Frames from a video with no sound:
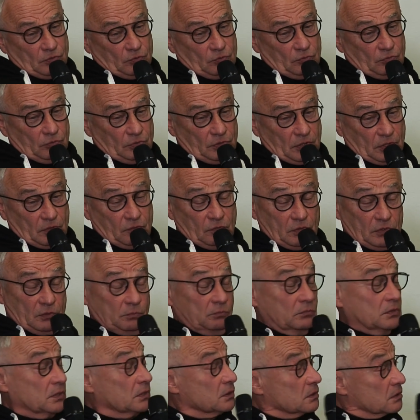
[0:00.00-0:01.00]
and the other
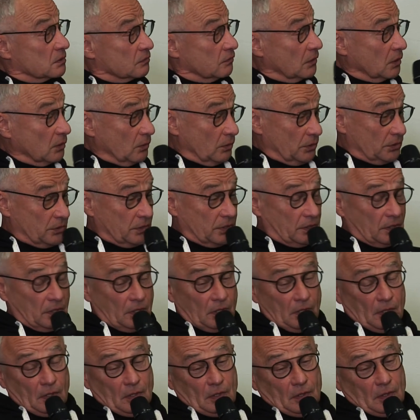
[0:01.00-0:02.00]
one being the
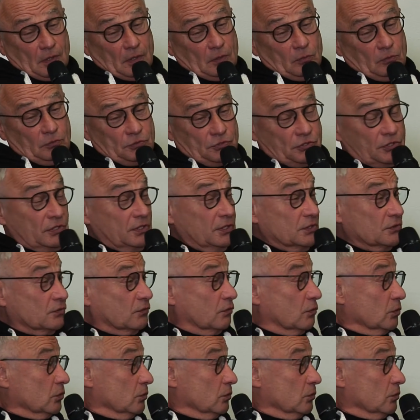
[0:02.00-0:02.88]
Institute of Arts.